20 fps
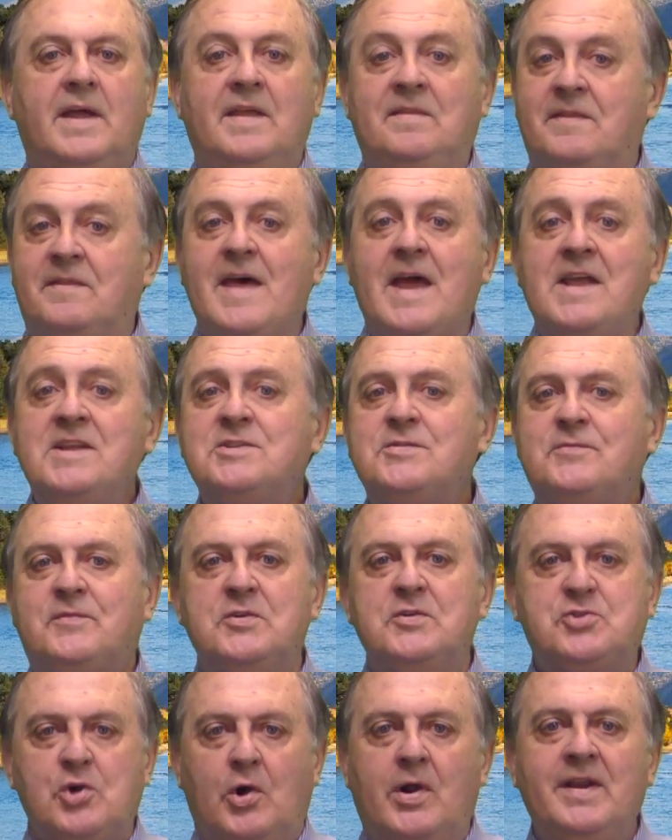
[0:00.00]
And thanks
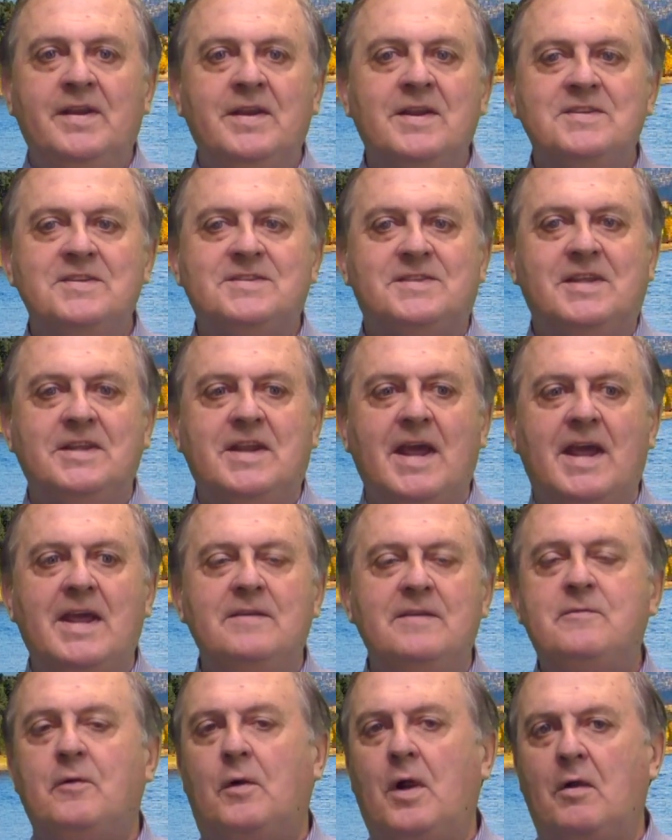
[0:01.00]
for joining us
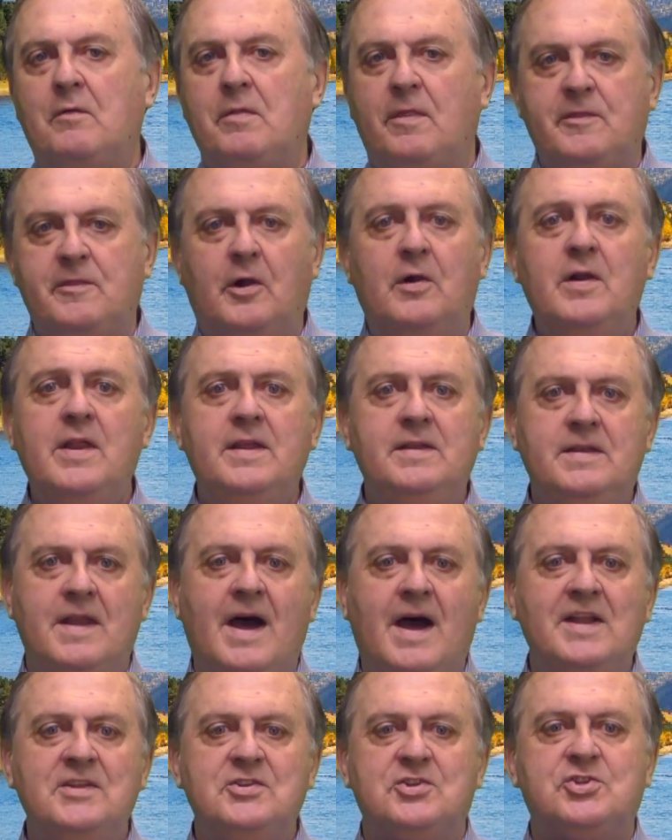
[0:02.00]
today for our
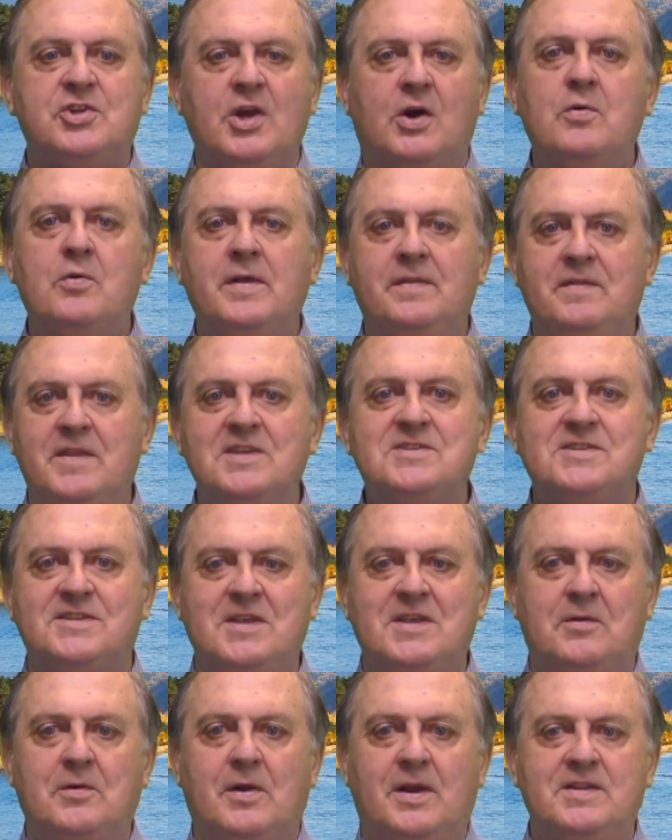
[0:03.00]
39th show in this
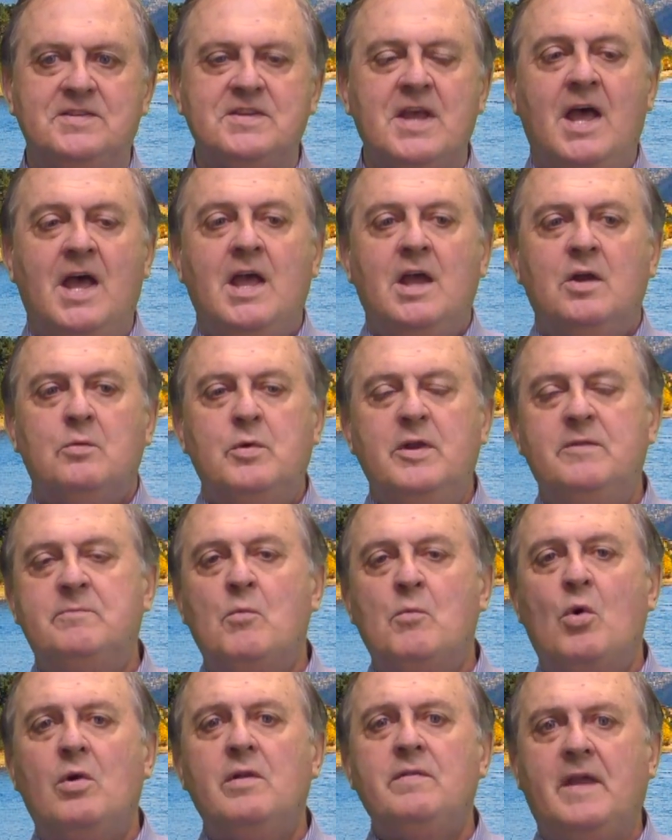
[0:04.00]
series. With
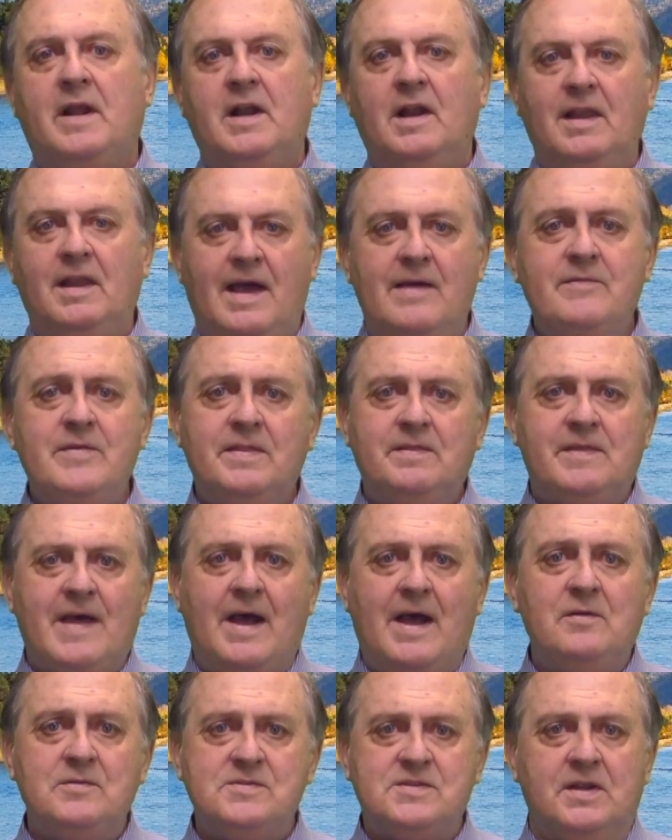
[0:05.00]
more than
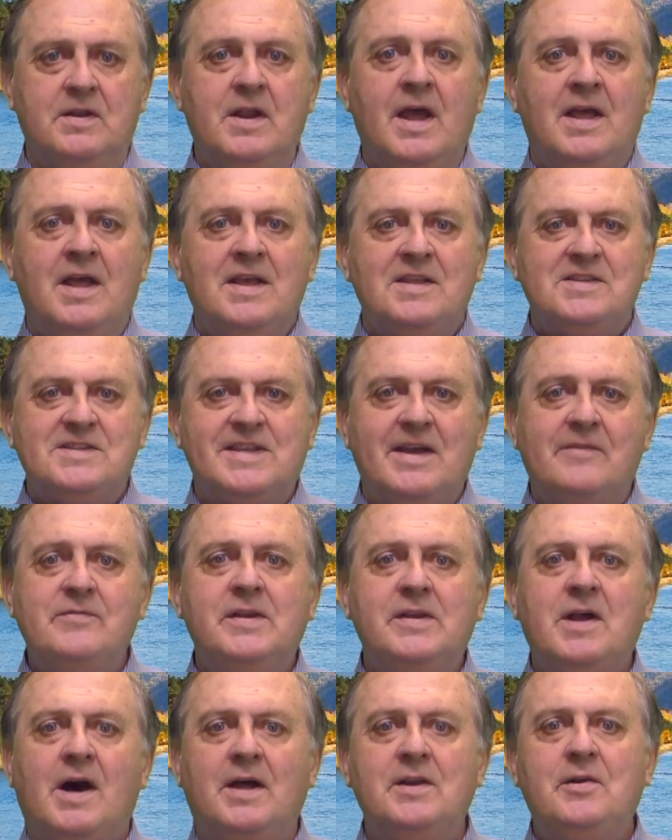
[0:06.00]

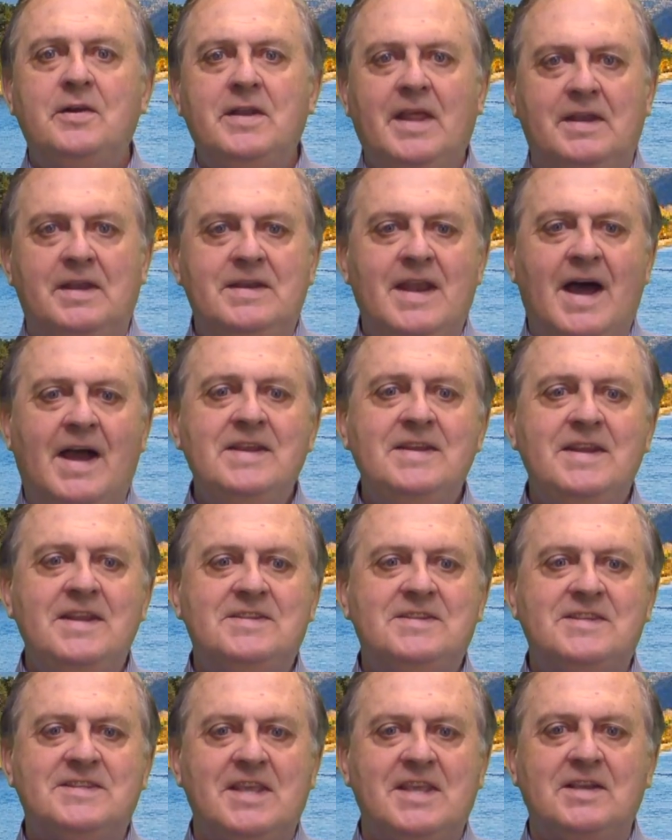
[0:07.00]

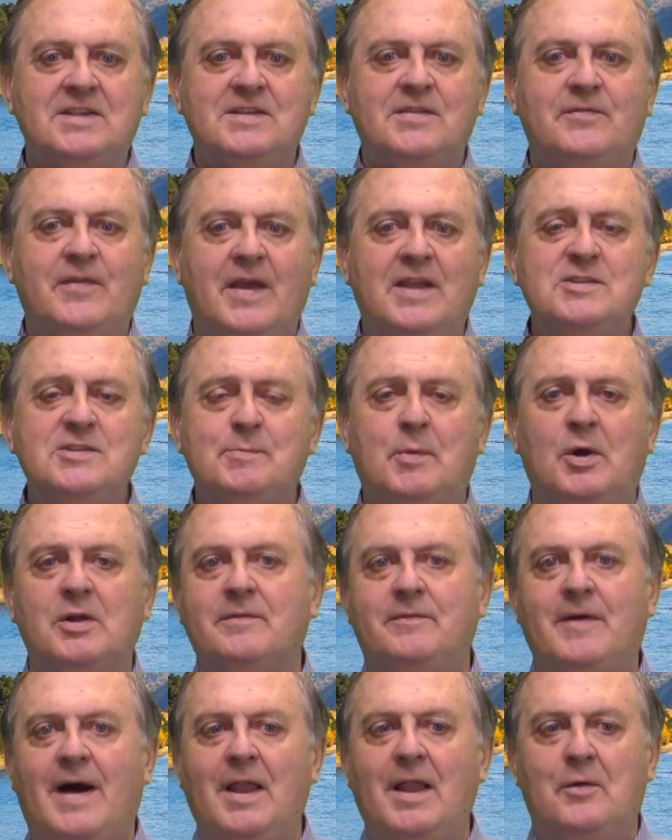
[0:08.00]
11,796
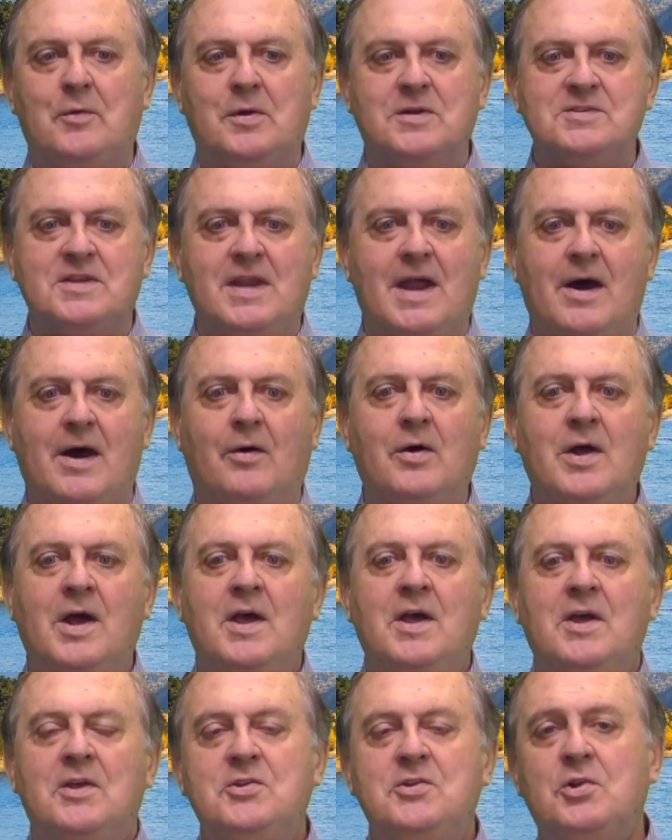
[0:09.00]
Facebook followers now,
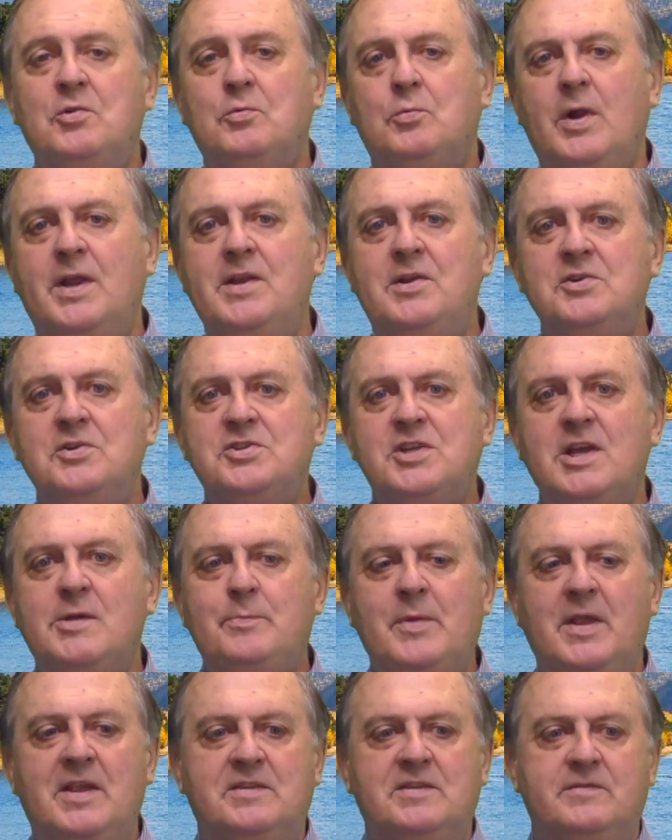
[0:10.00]
your
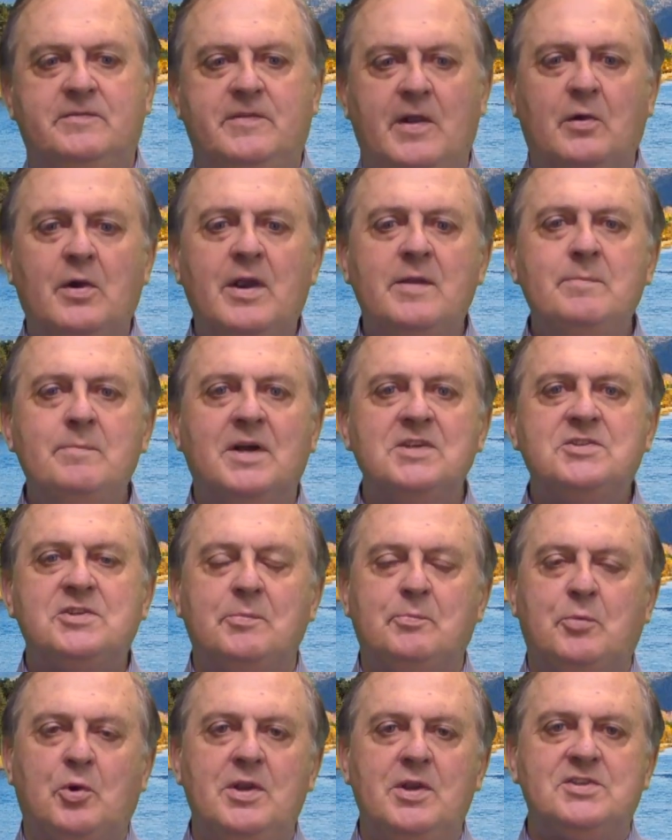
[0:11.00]
readership is very much
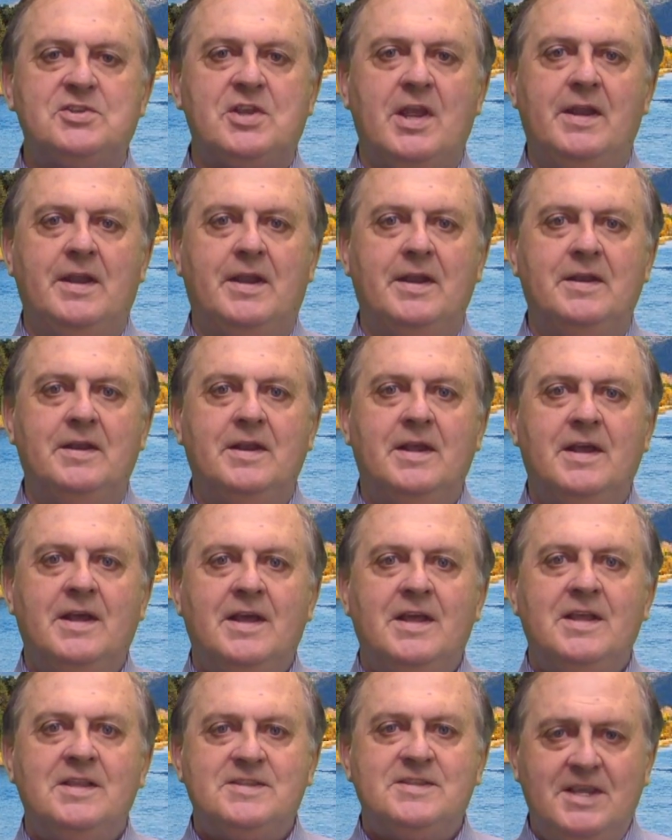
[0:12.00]
appreciated.
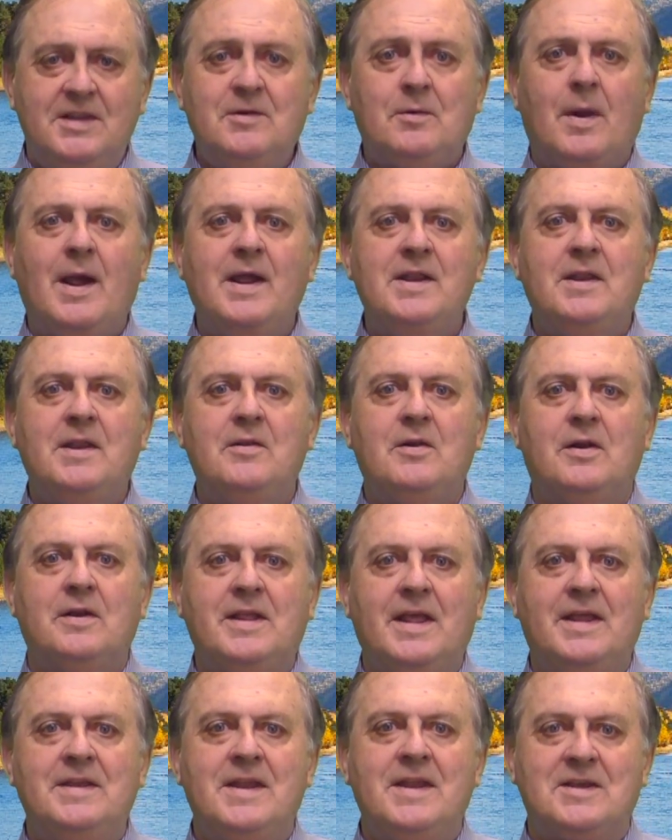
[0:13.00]
See you right here
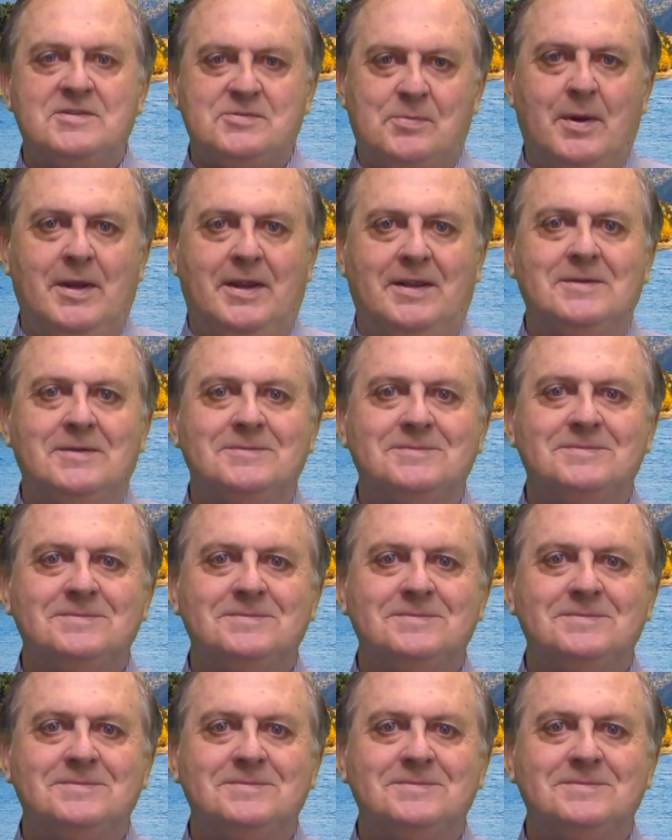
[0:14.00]
again next week.